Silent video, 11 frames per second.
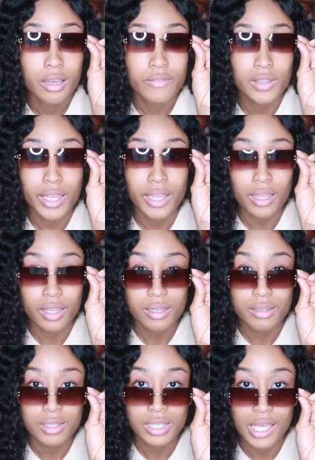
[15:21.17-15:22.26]
I feel like
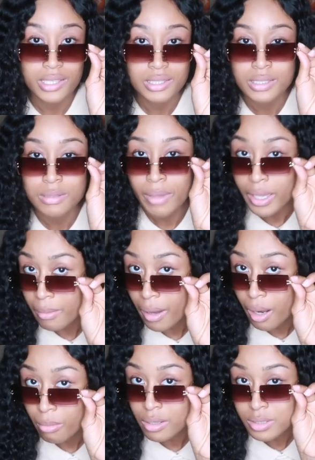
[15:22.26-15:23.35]
the glasses make my
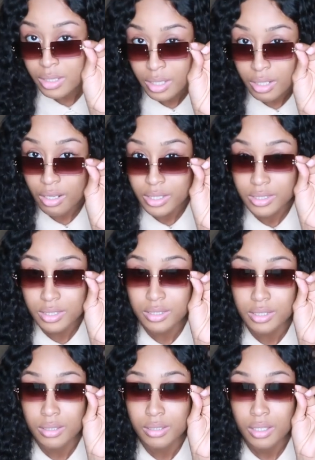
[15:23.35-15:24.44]
eyebrows look
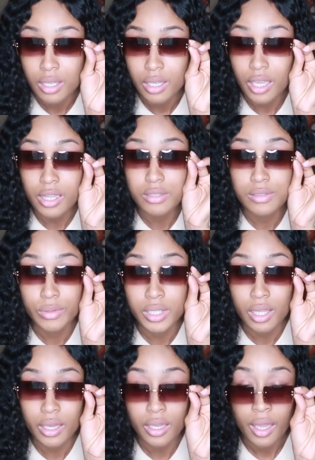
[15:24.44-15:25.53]
non-existent in this ring
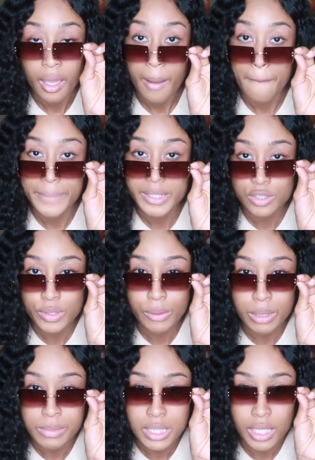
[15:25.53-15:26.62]
light. But you get what
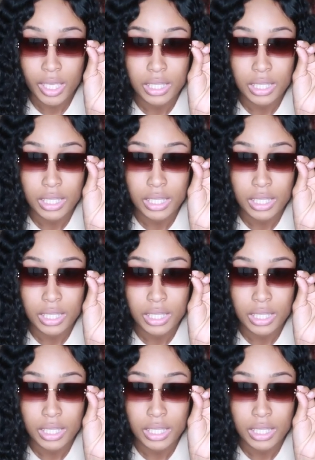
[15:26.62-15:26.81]
I'm saying.